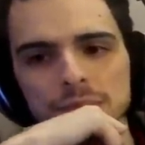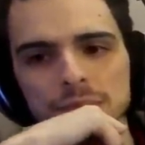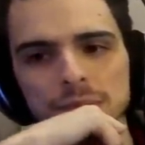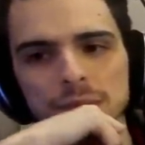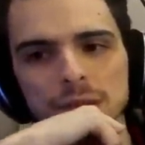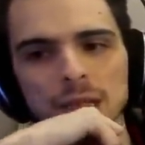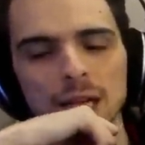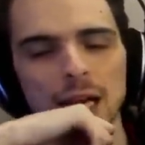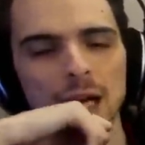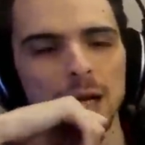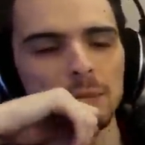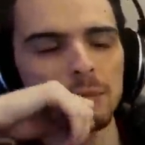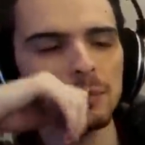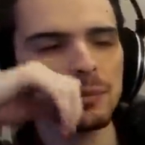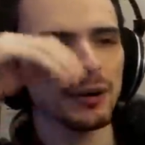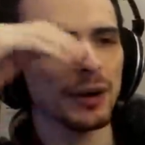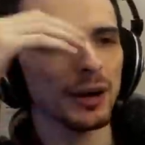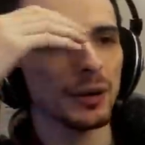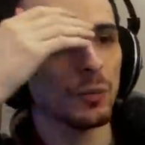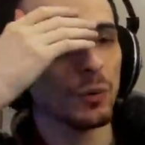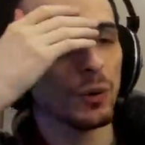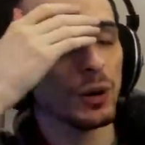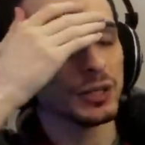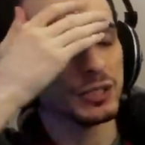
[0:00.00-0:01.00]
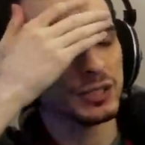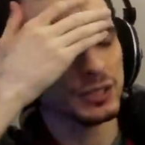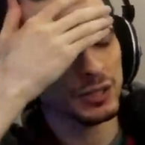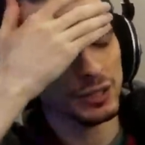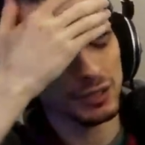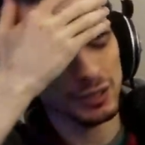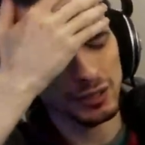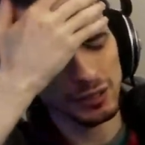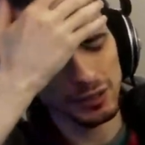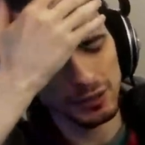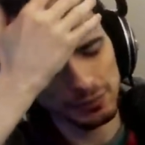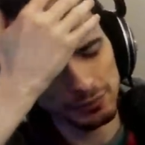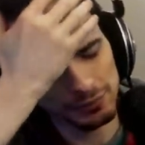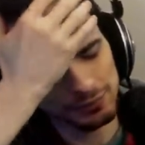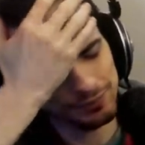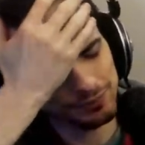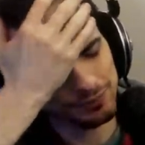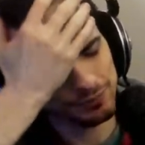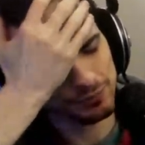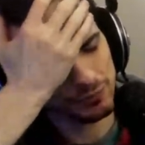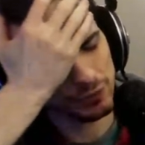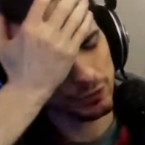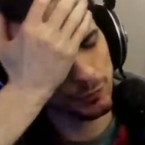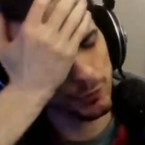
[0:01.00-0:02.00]
I remember I watched um,
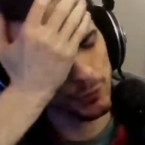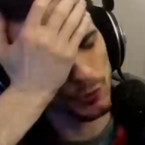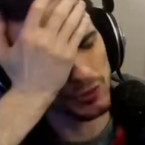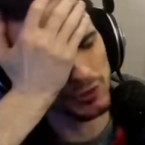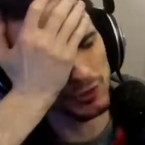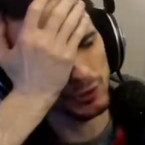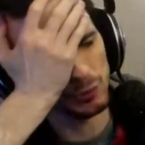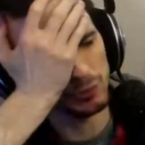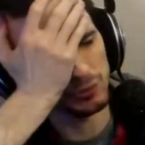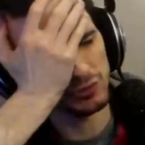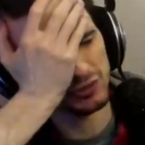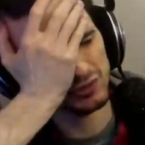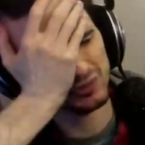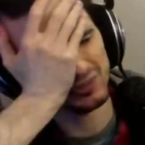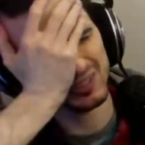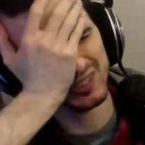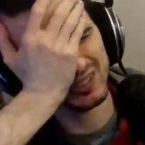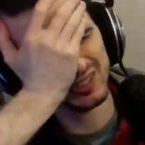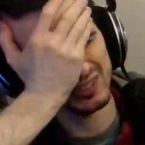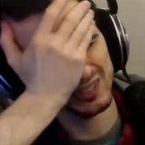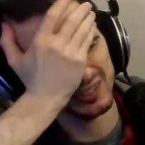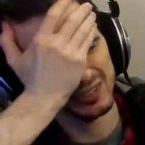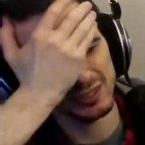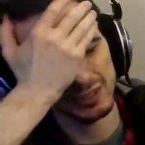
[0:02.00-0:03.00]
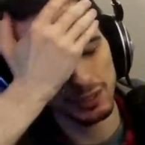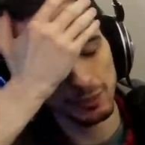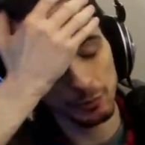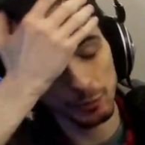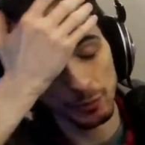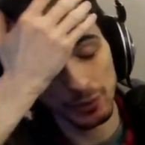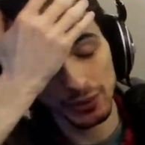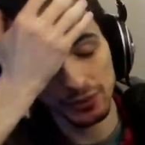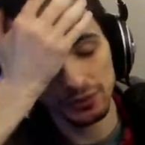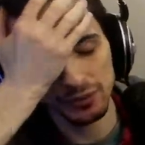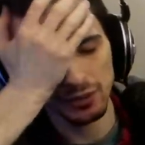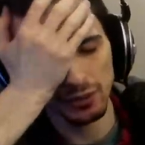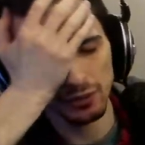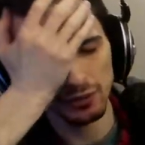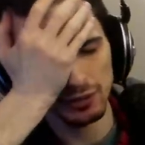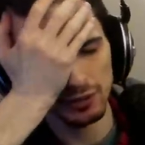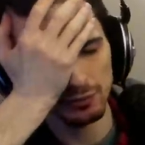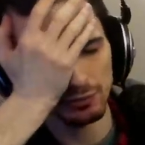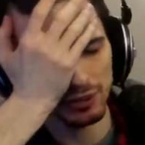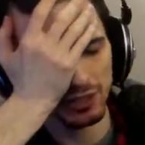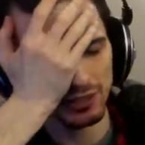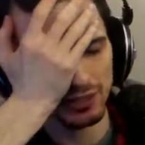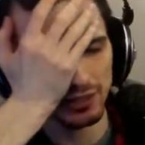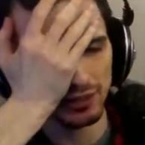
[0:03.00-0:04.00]
SpookyLoopz like a couple weeks ago. He
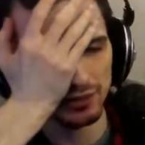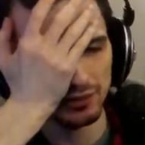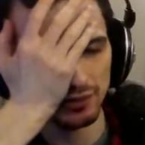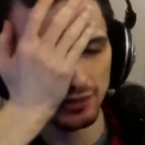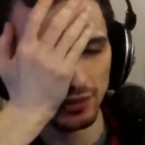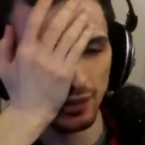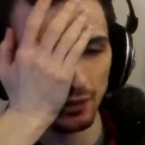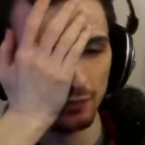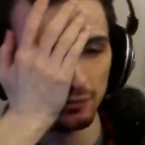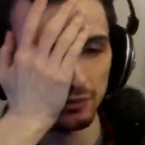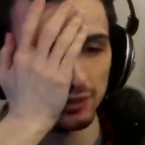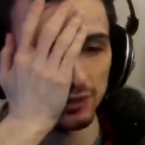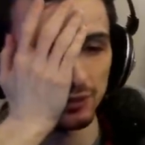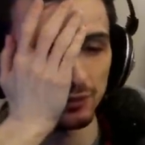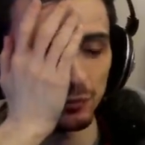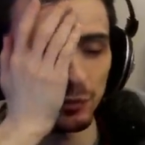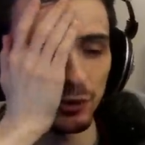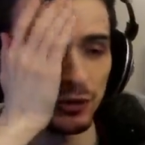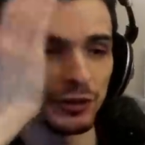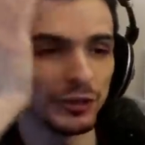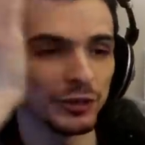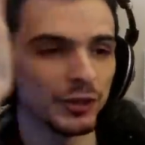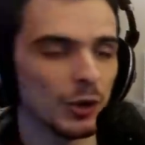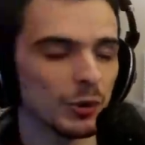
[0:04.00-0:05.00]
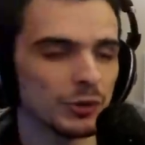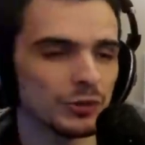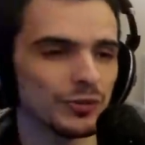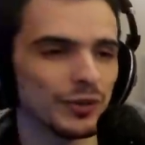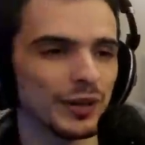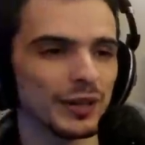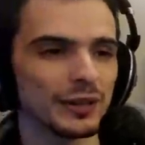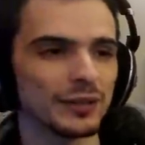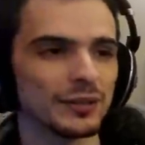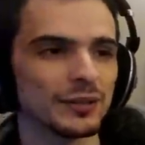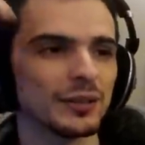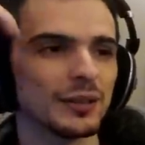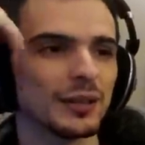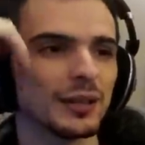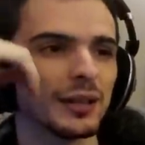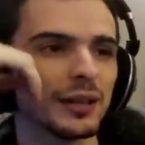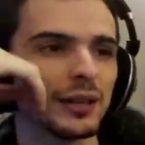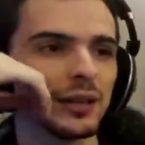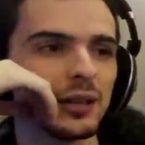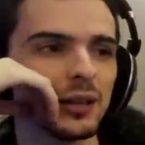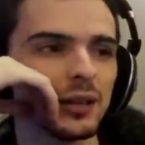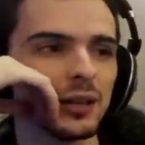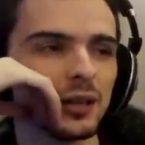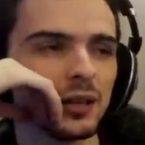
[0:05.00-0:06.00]
played against the comp team with Ghostface,
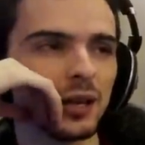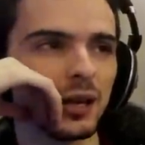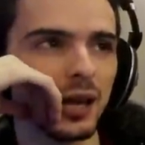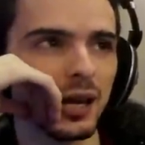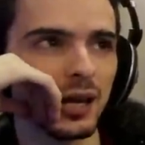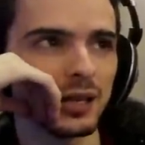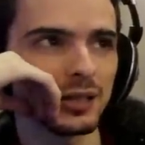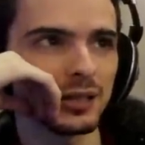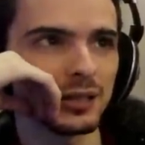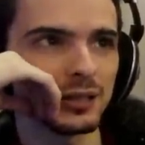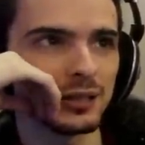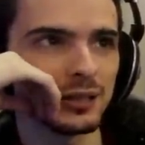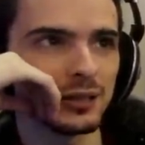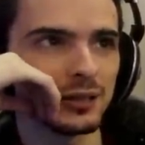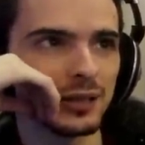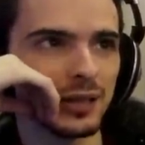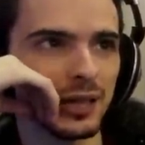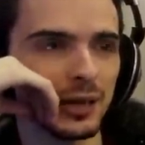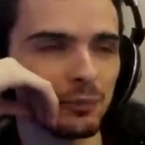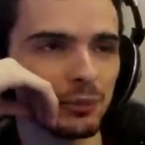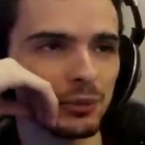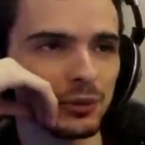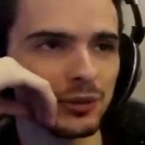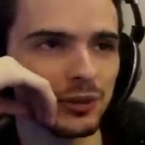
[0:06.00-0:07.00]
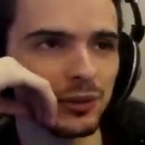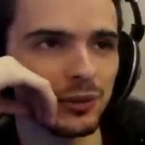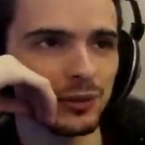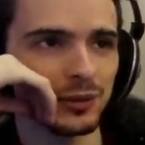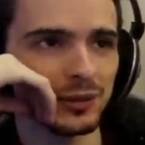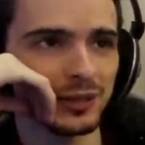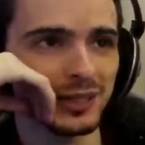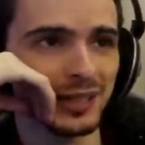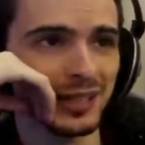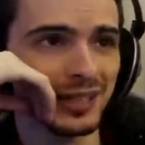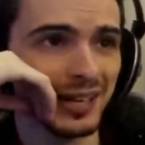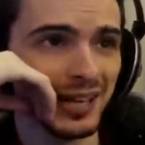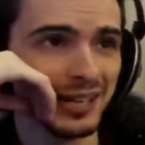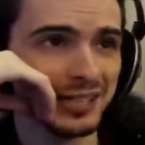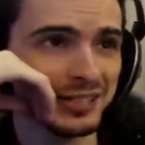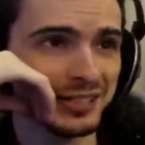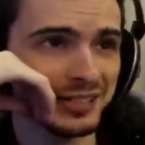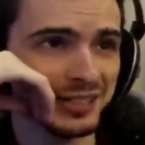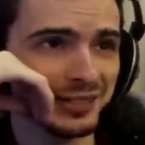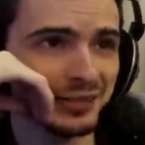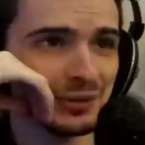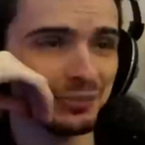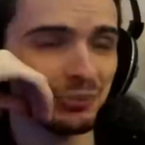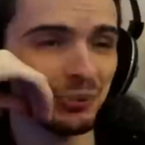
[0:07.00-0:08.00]
and he didn't camper tunnel. He actually
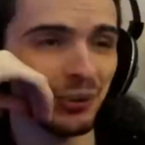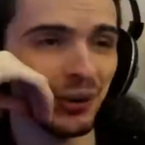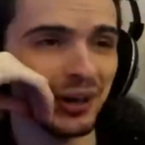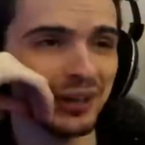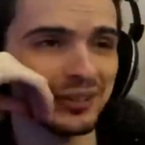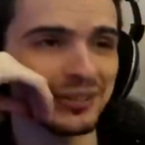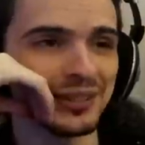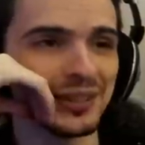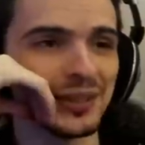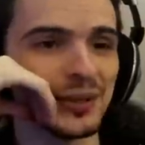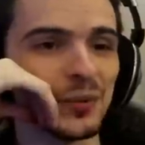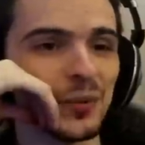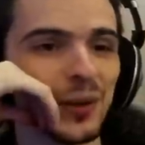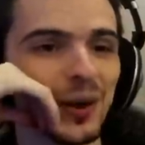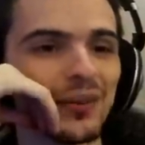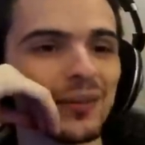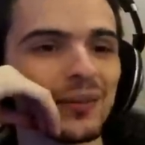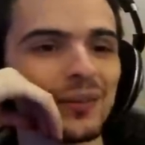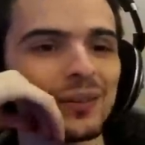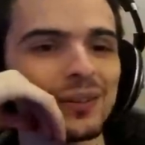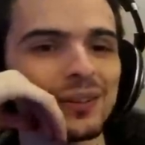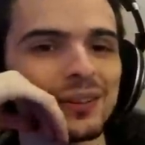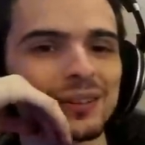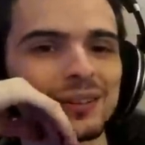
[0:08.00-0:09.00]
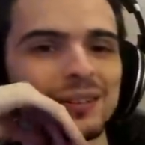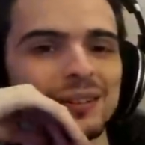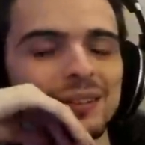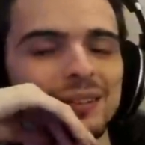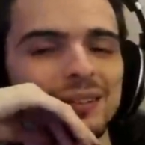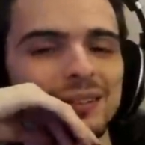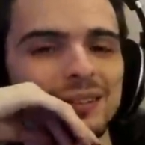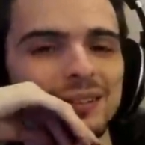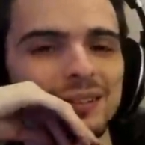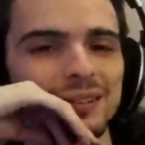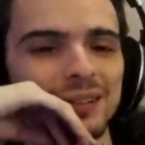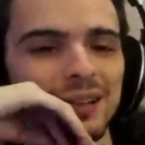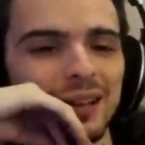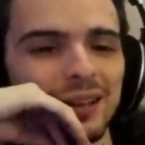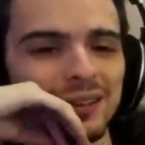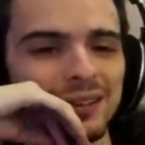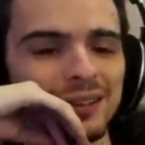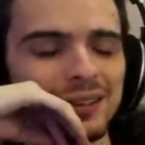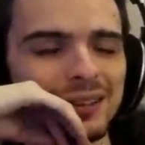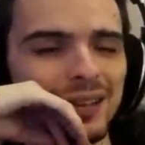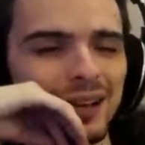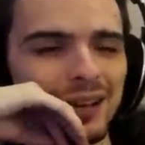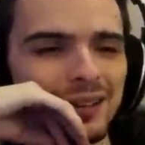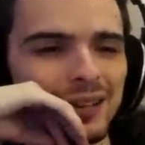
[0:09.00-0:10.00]
did surprisingly well. I think
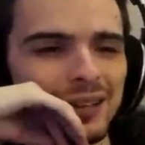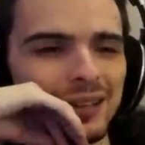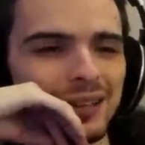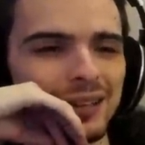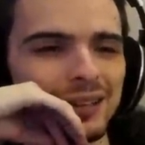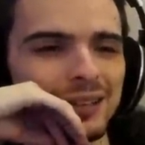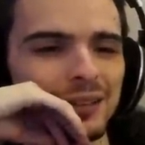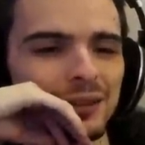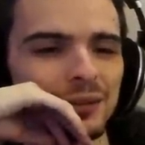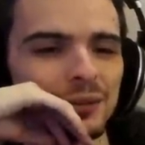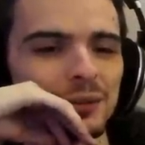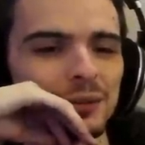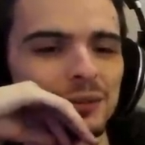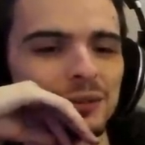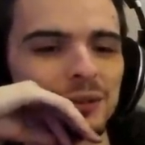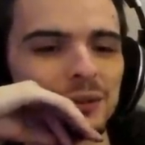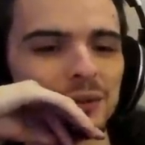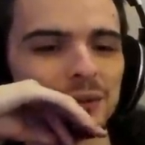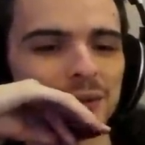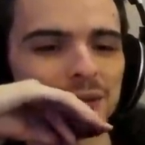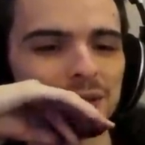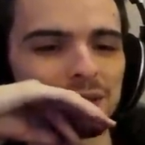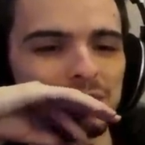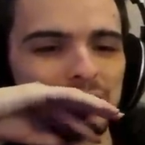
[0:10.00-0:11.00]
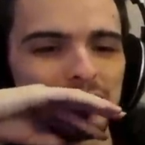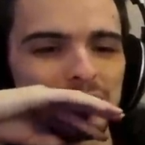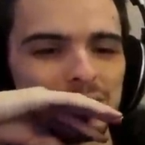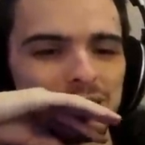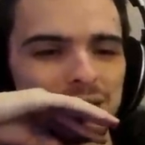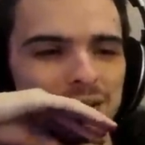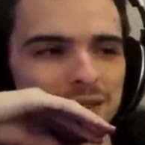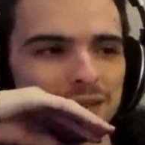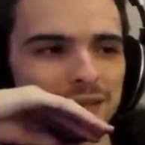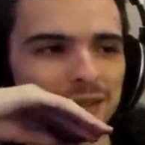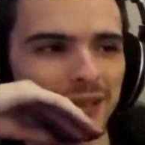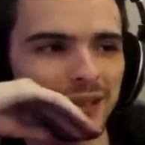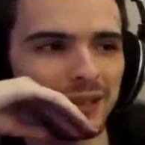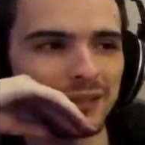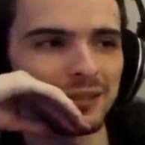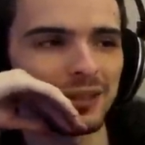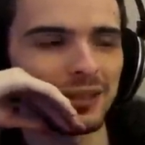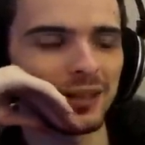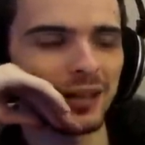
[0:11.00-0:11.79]
he got like a kill or two against the